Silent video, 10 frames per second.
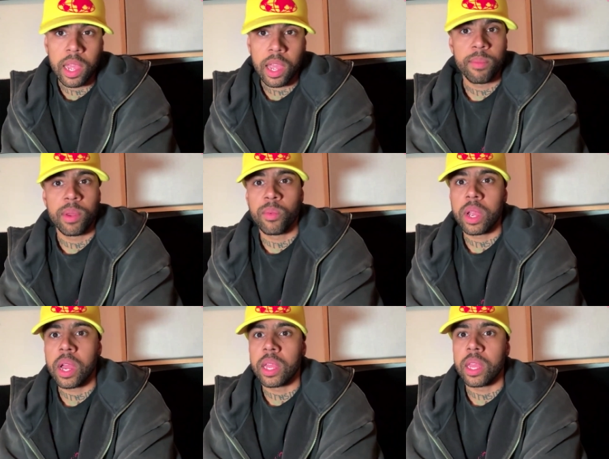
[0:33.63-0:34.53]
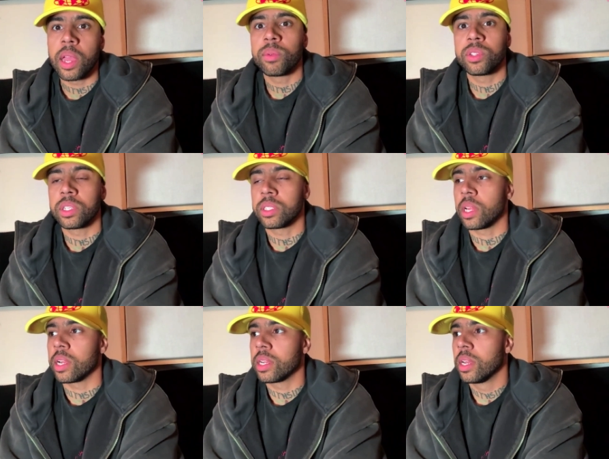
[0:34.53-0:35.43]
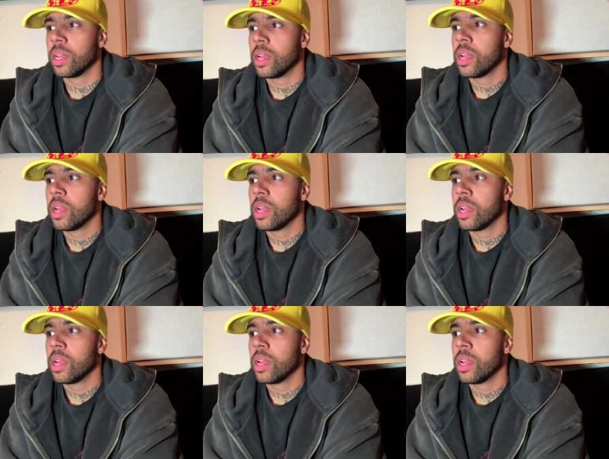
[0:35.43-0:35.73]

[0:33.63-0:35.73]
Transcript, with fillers: I came in with Kanye. It was just like